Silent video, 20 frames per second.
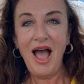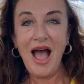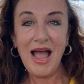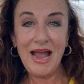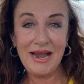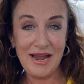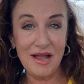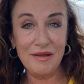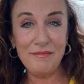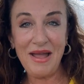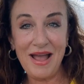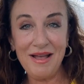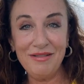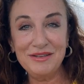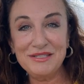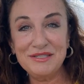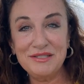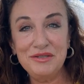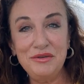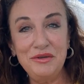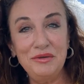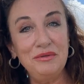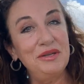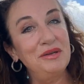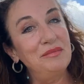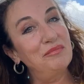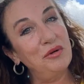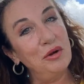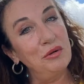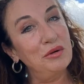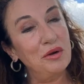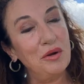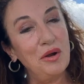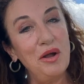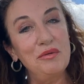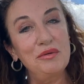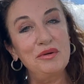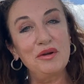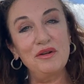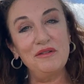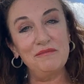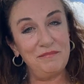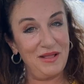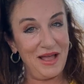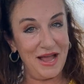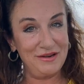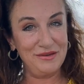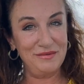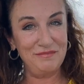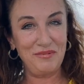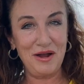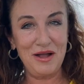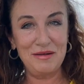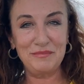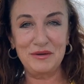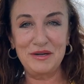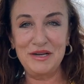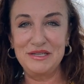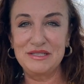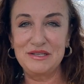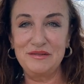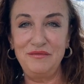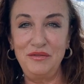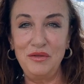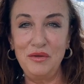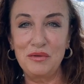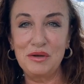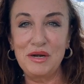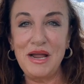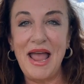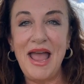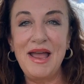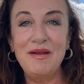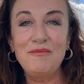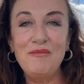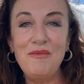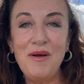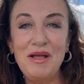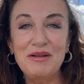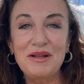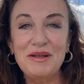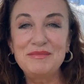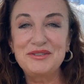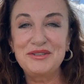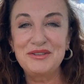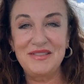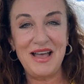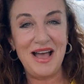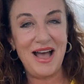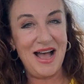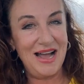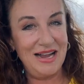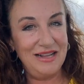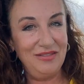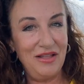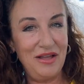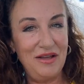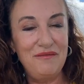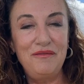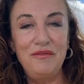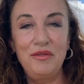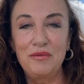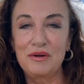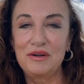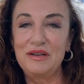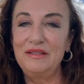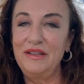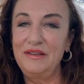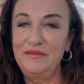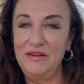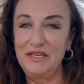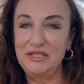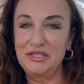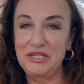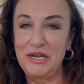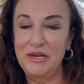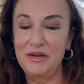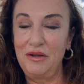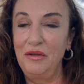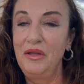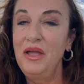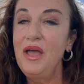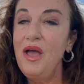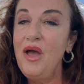Hi, I'm Allison Newland, broker owner of Platinum Properties of Florida, and welcome to the I Love Florida Living channel,